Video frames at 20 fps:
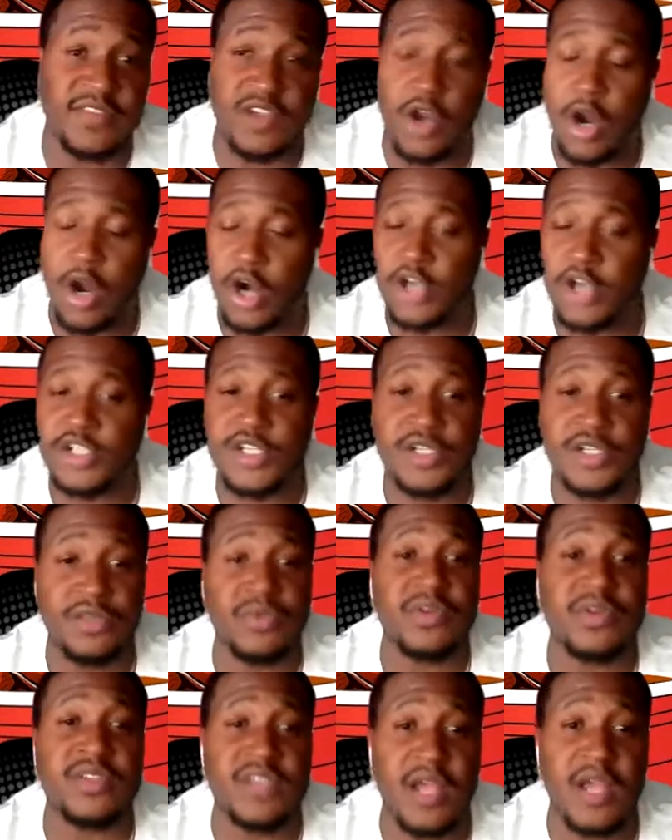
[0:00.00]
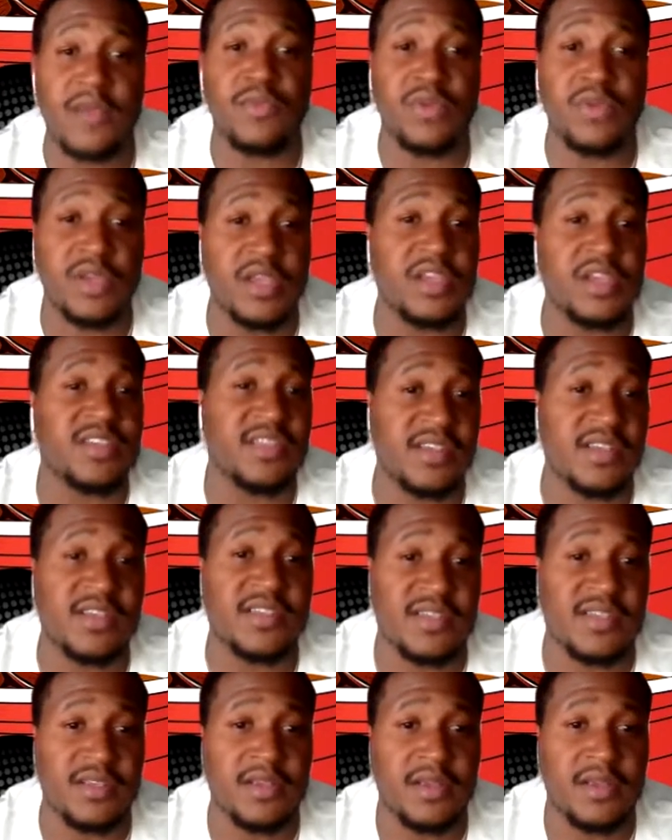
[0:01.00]
us an RG3 type rookie
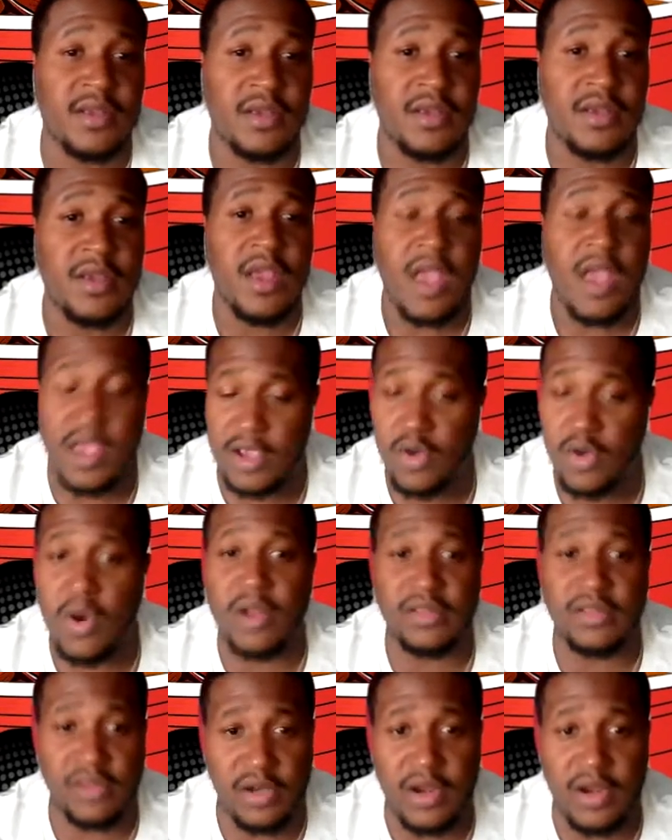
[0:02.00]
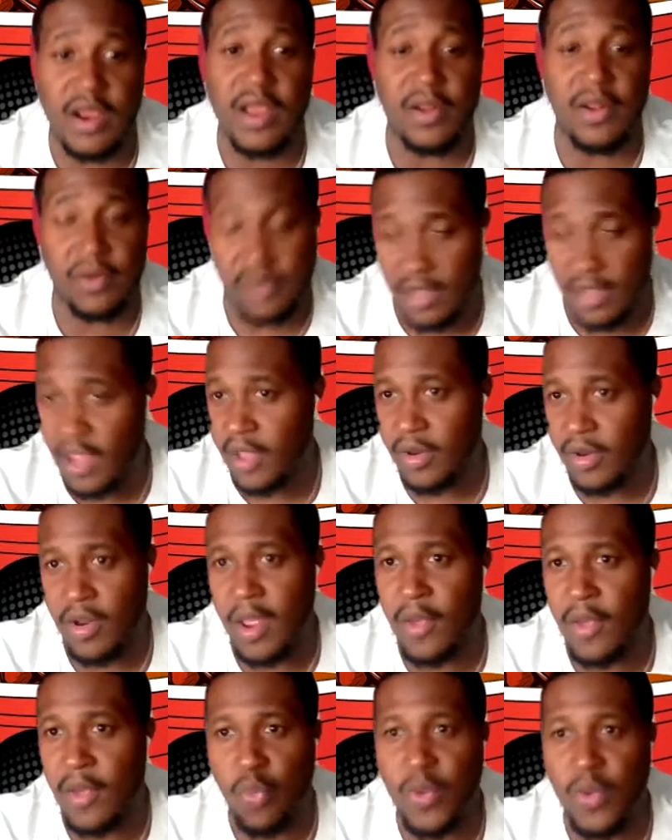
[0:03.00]
season and go out there
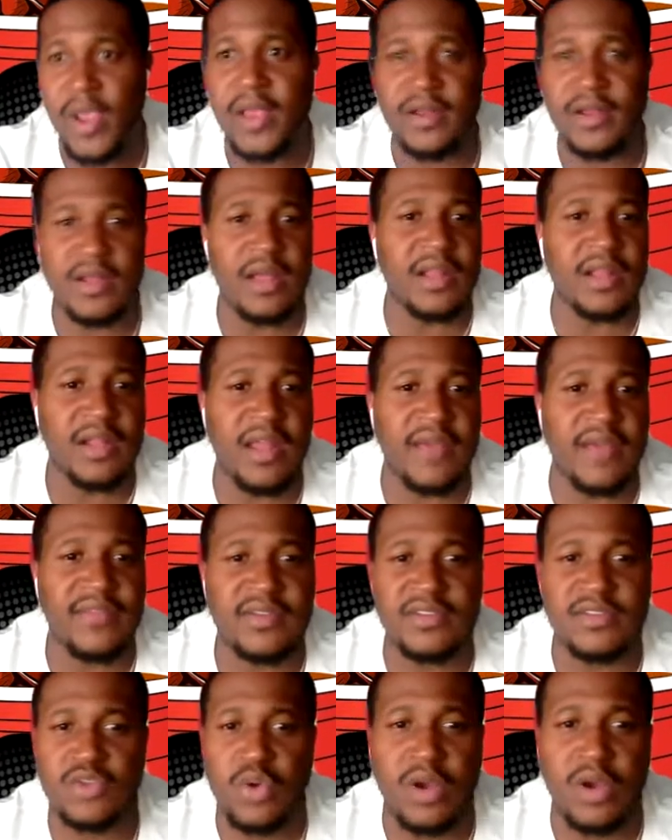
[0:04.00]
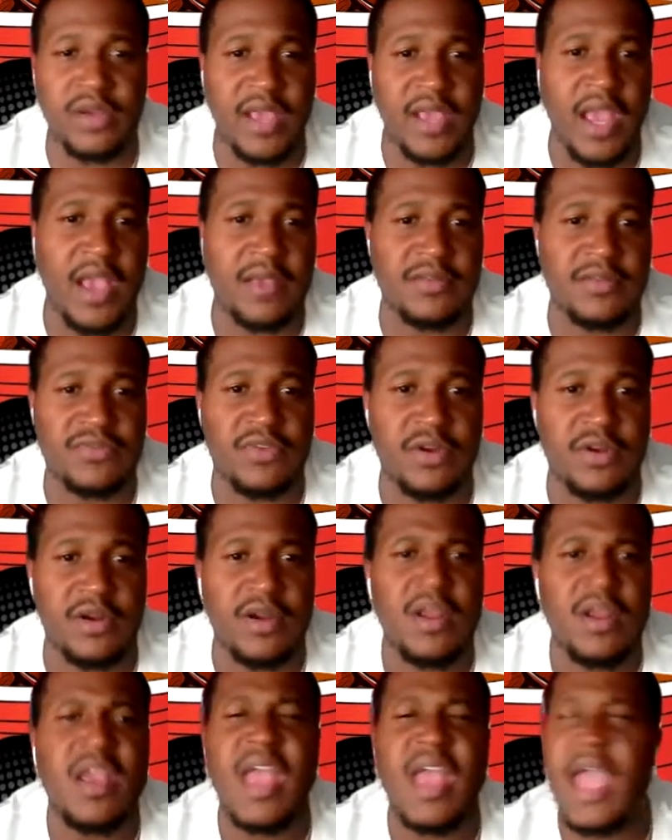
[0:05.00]
and win 11, 12 games
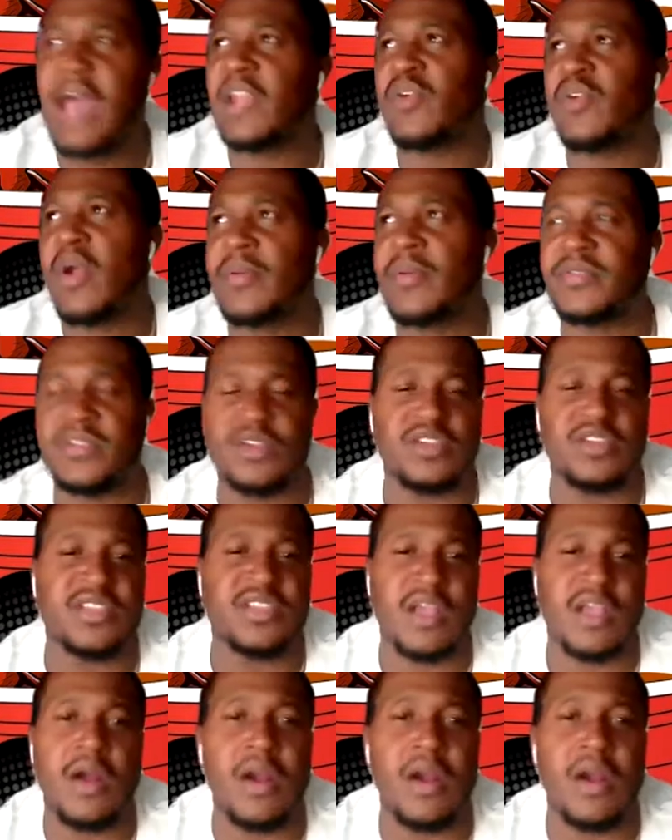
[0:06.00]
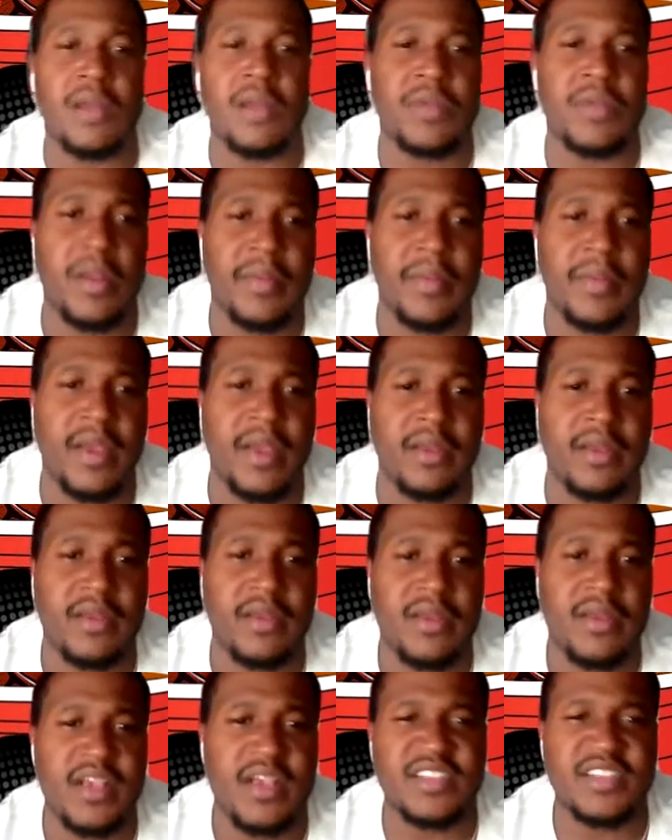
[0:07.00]
for Allen Robinson to say, all right, I'm going to come back.
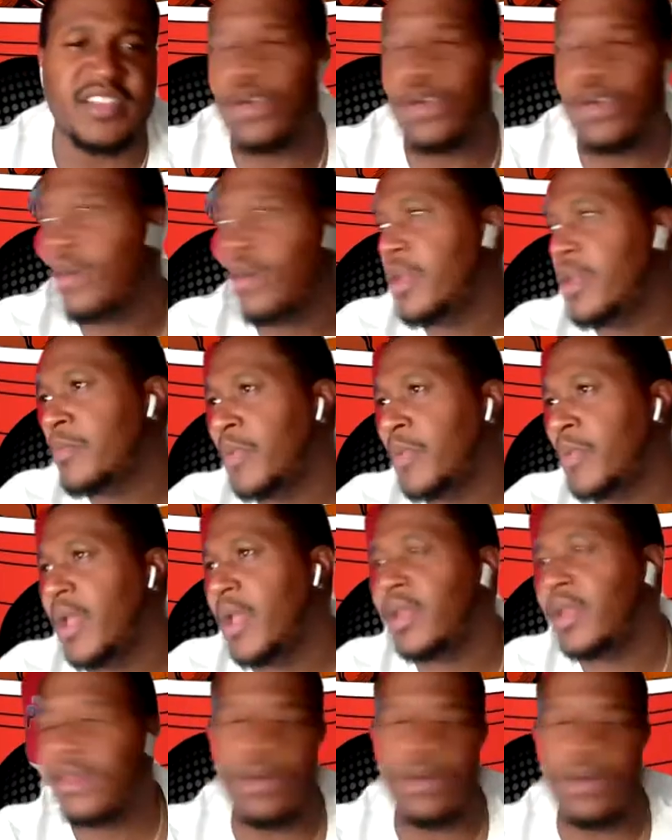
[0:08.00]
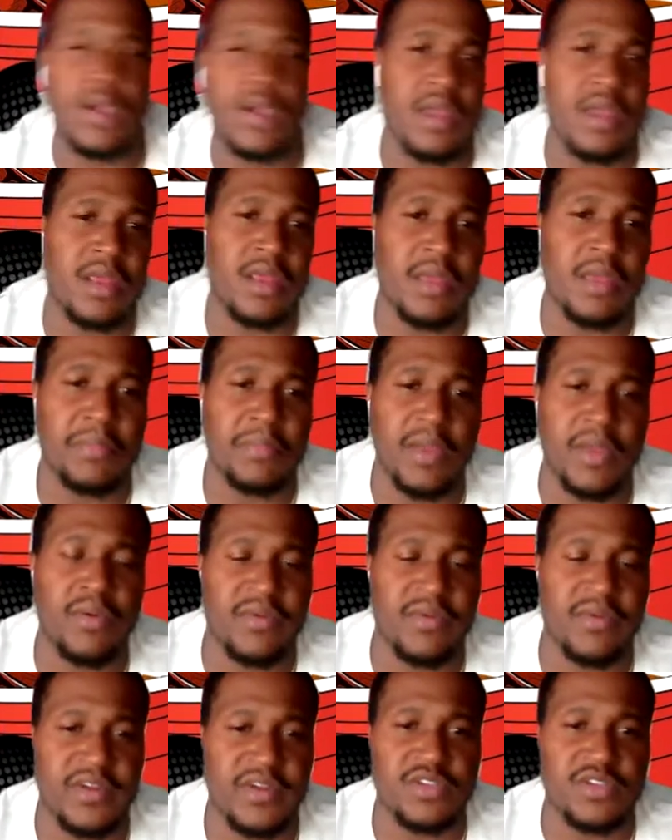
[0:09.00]
Instead of go getting paid and go and play with
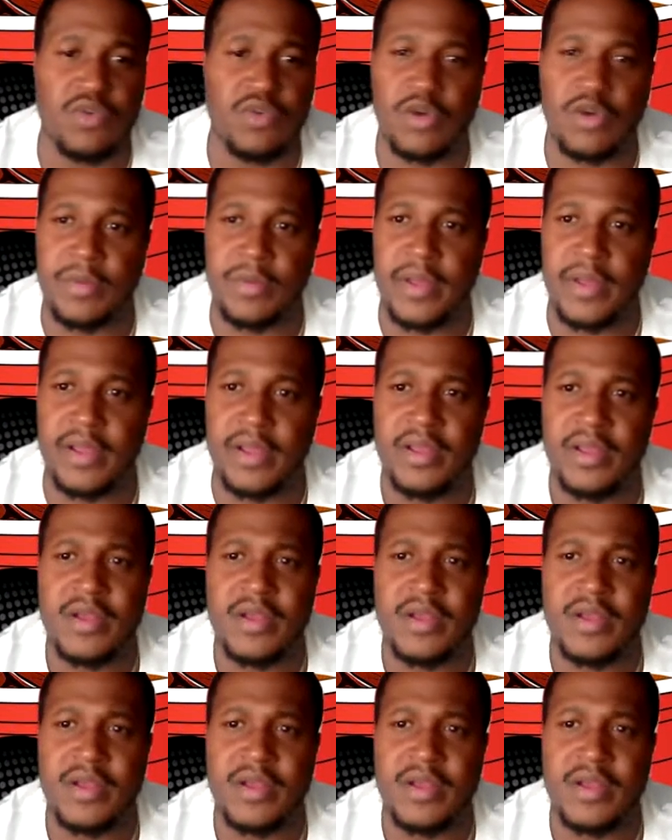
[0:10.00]
a veteran quarterback.